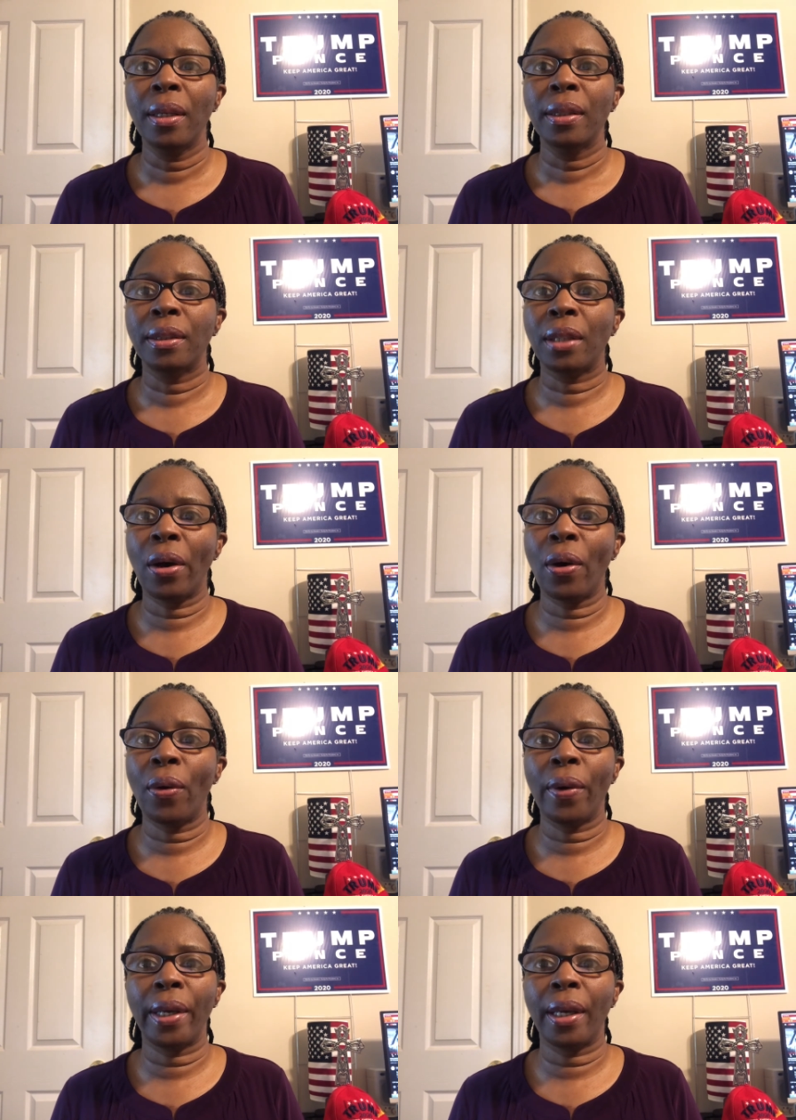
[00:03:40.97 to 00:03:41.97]

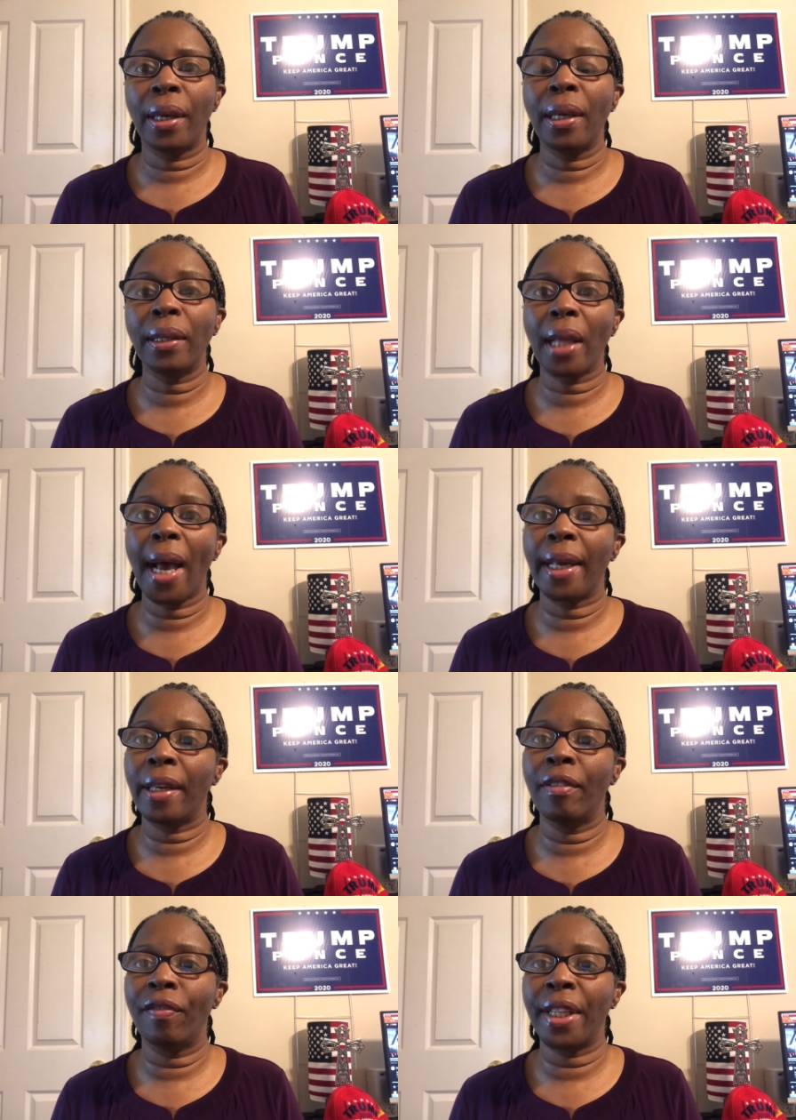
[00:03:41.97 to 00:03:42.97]
So he liked
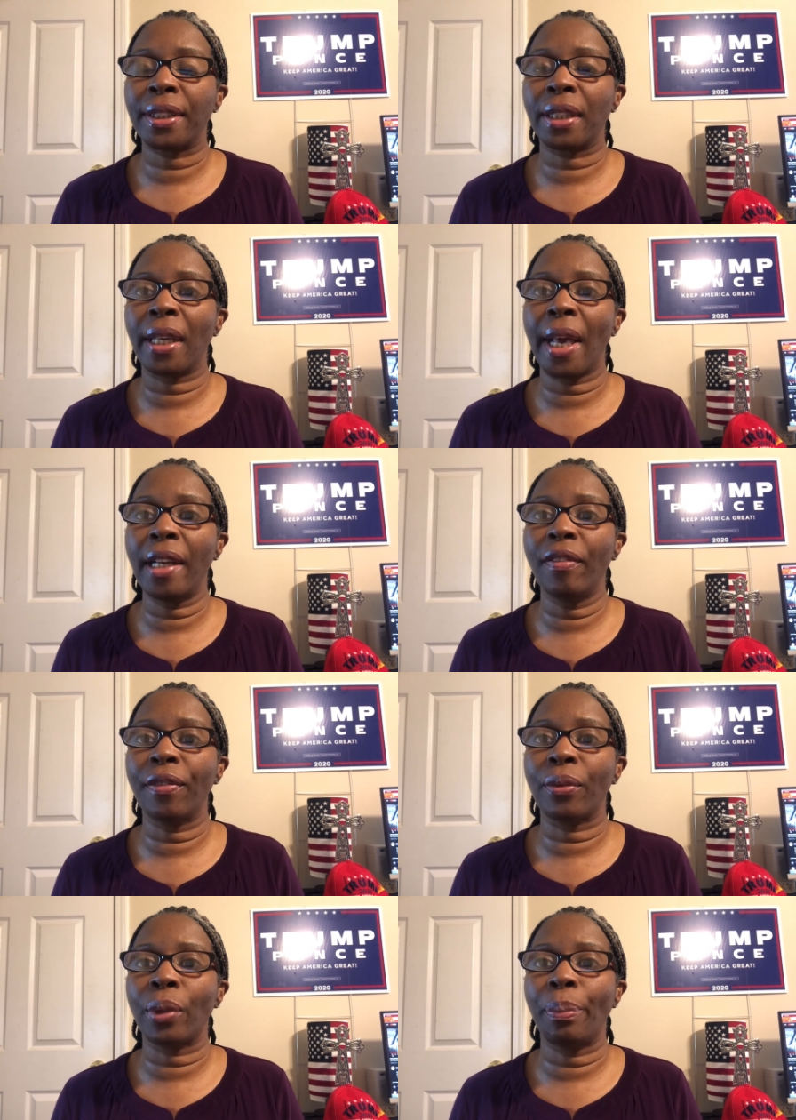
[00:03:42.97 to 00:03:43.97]
investigative
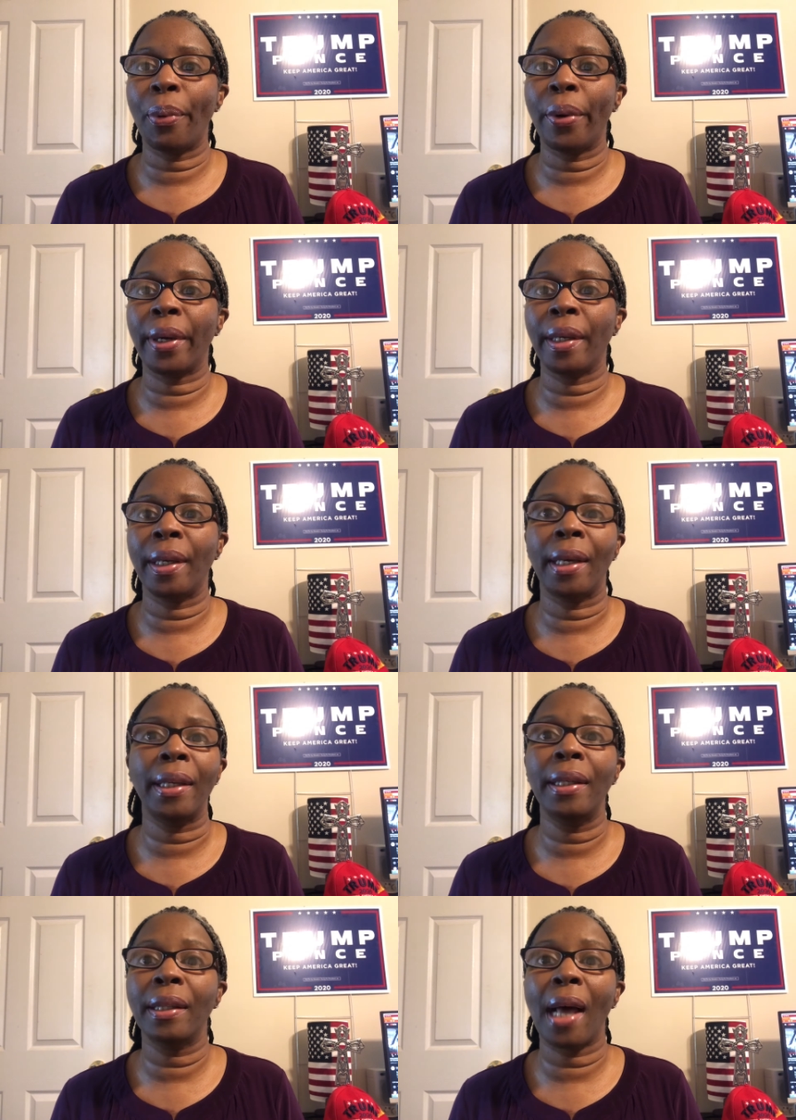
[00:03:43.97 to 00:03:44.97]
reporting and
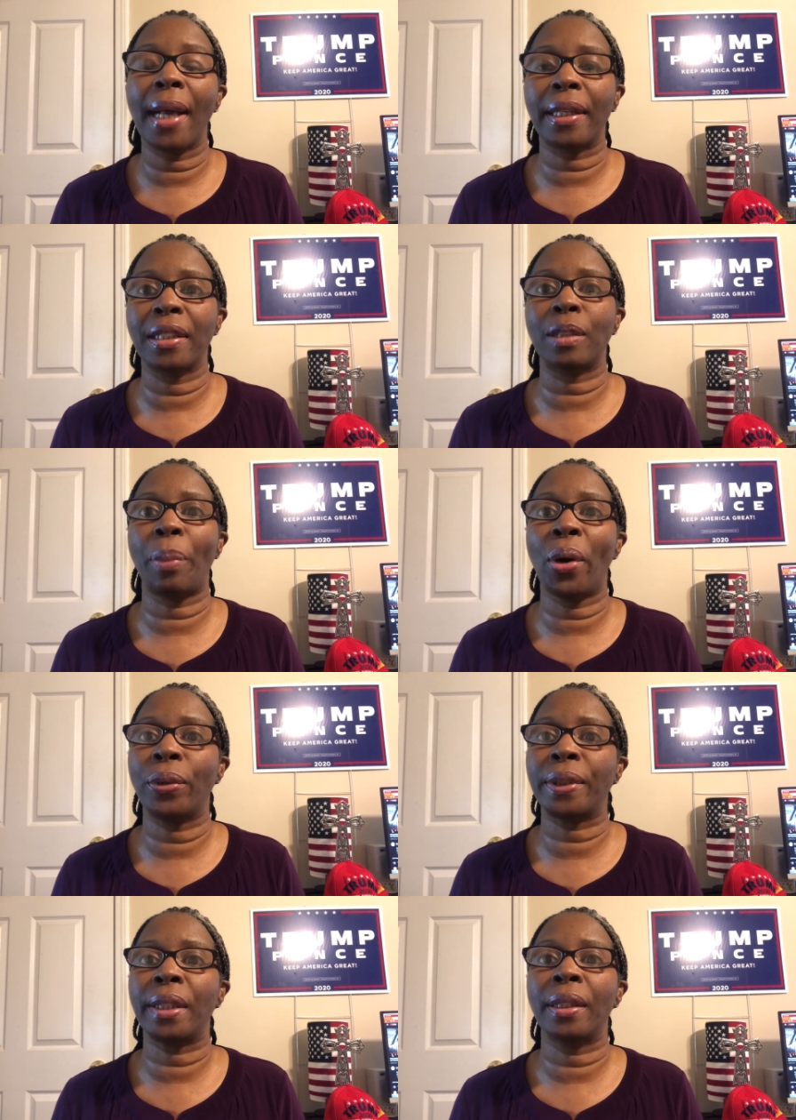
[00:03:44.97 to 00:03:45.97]
he liked
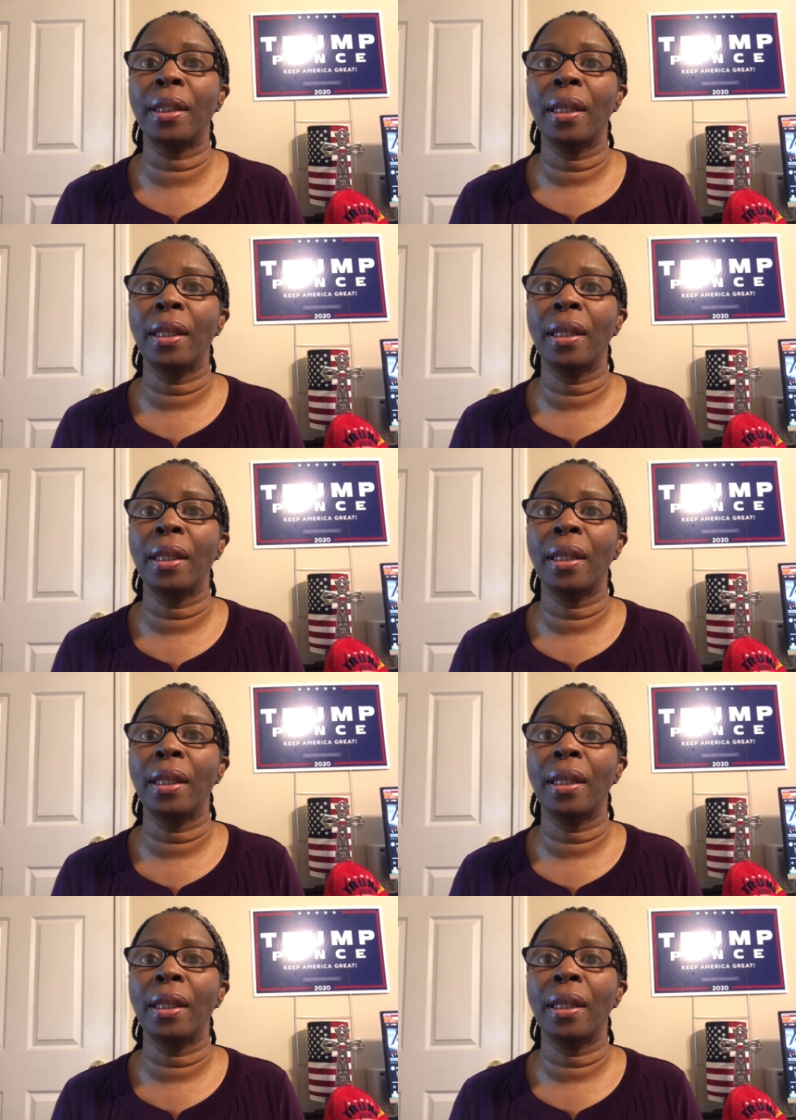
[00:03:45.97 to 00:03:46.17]
exposing